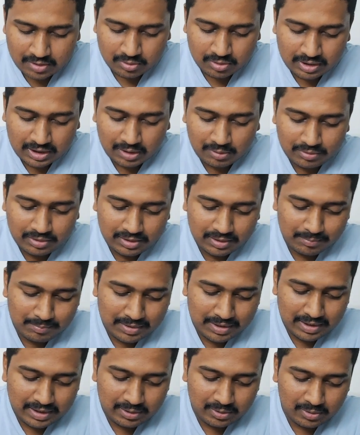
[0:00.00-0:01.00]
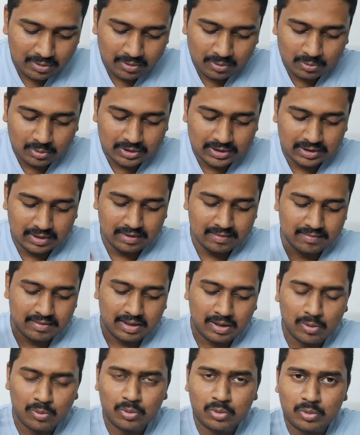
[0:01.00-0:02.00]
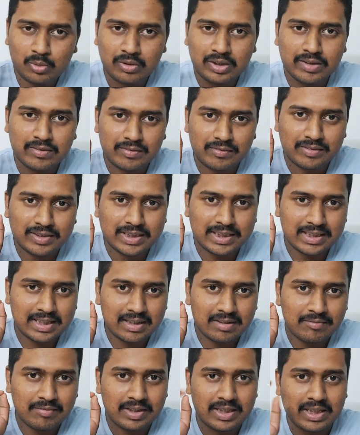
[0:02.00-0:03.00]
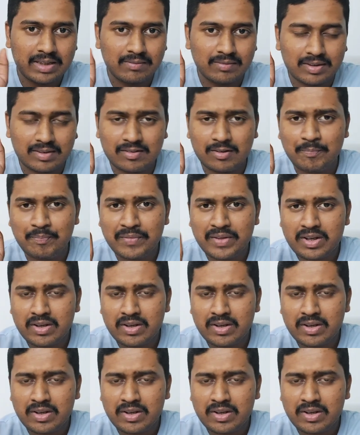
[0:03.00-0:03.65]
So now the million dollar question is, how to review GT in 5 hours?